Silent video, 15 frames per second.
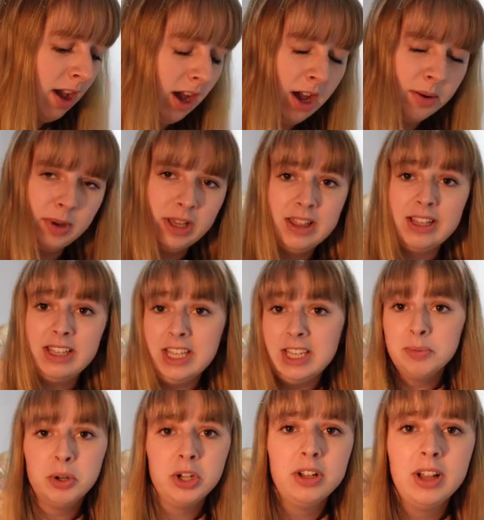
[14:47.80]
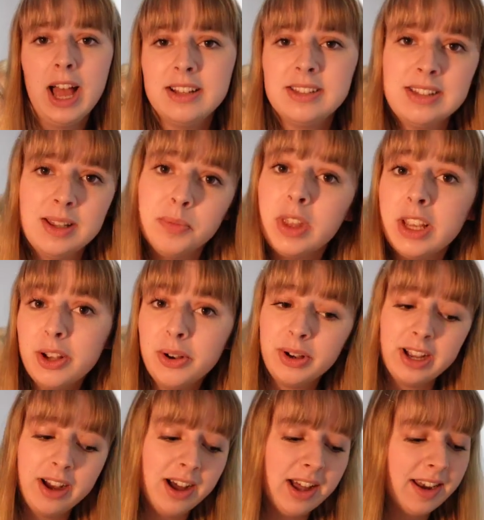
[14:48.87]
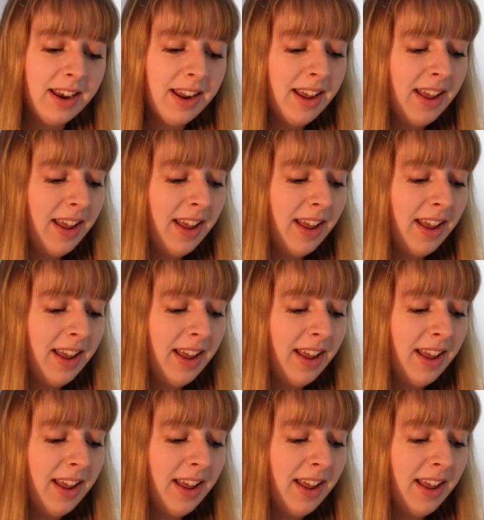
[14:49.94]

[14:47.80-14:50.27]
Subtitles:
I think Keeble had something going on.